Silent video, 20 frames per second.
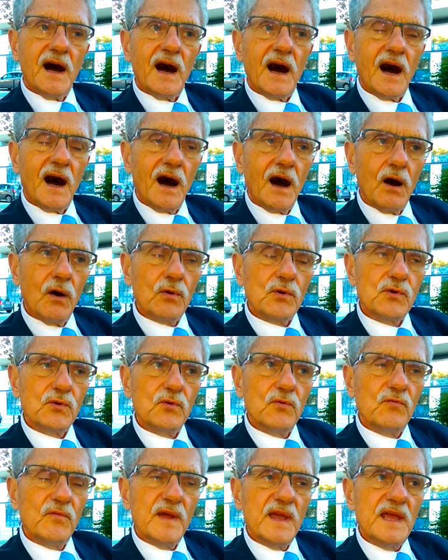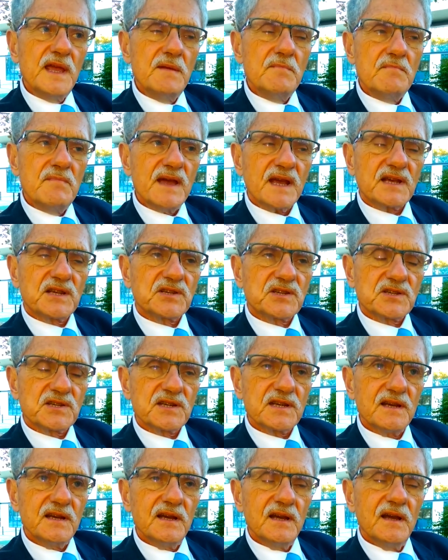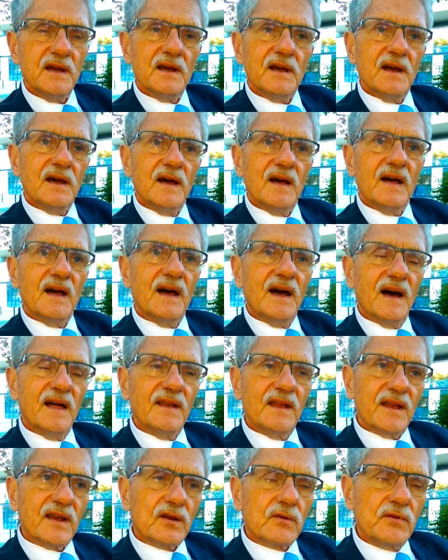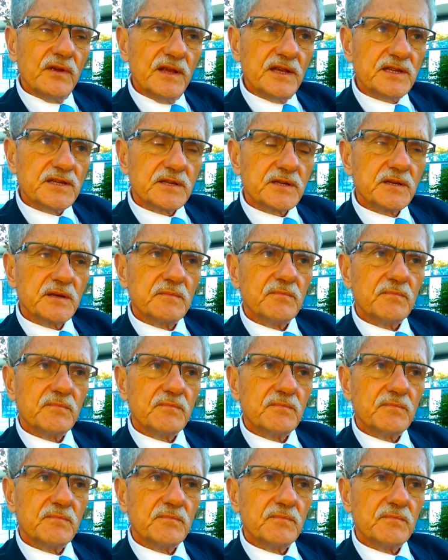how do we mix an increased